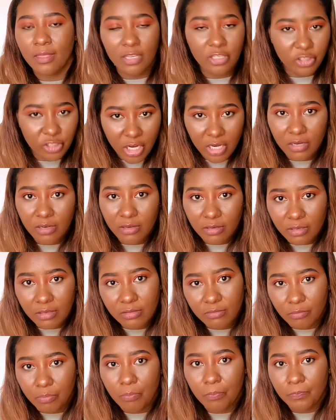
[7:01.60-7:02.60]
the
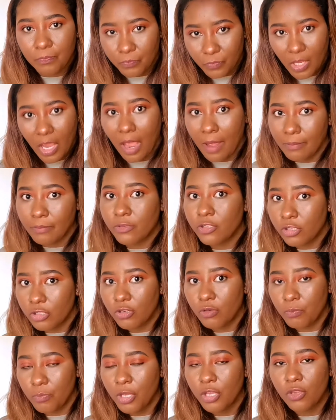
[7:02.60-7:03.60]
shuttle comes
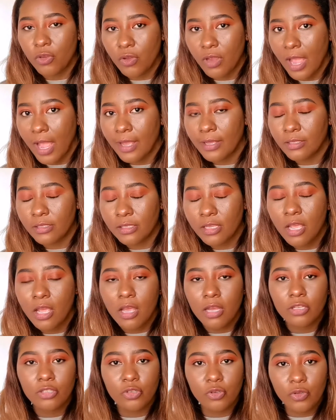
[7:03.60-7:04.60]
to pick you guys
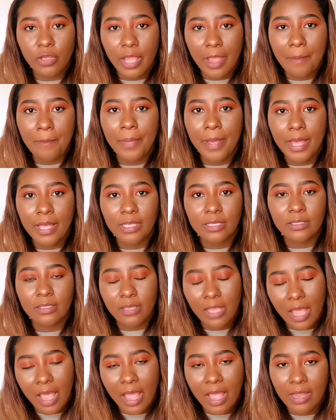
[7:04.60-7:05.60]
to campus,
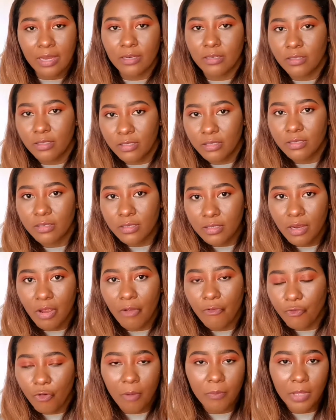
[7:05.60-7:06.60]
and
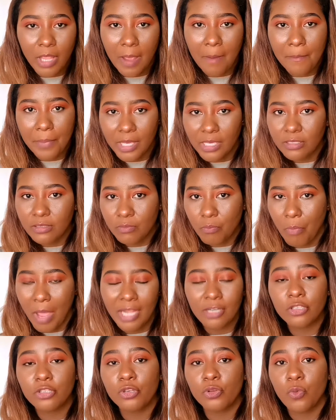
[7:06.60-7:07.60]
from campus
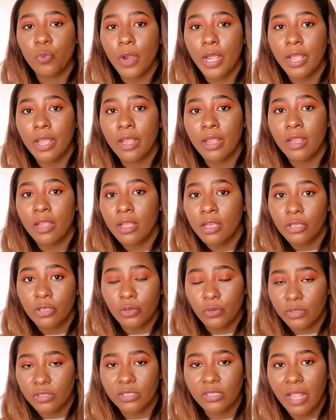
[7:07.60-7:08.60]
back to where
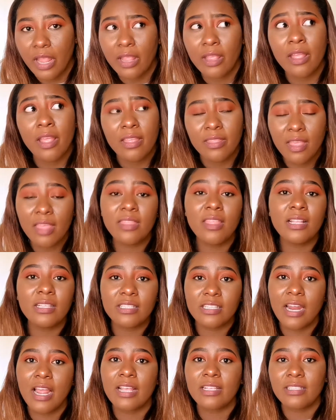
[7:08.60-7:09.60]
you stay. Then
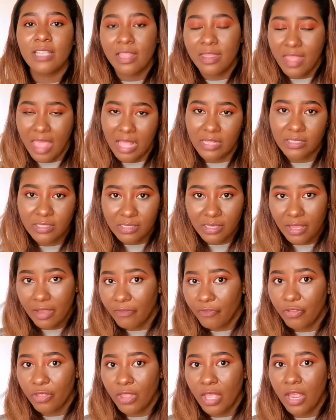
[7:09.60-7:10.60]
that's nice and that's
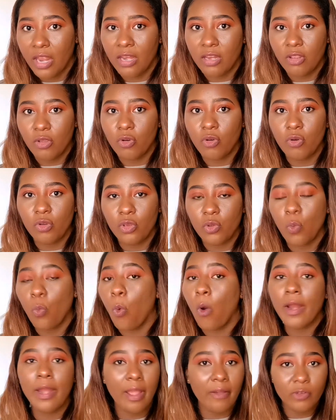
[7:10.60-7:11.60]
safe. Then you
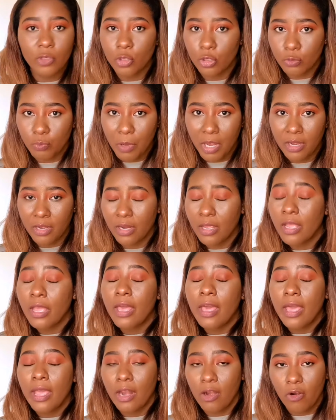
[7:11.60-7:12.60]
won't have to spend
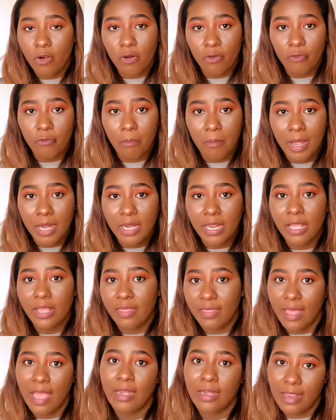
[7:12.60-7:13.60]
a lot of money
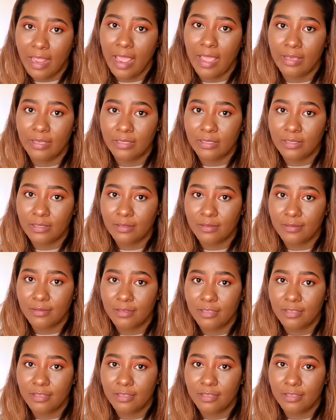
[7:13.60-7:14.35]
in that case.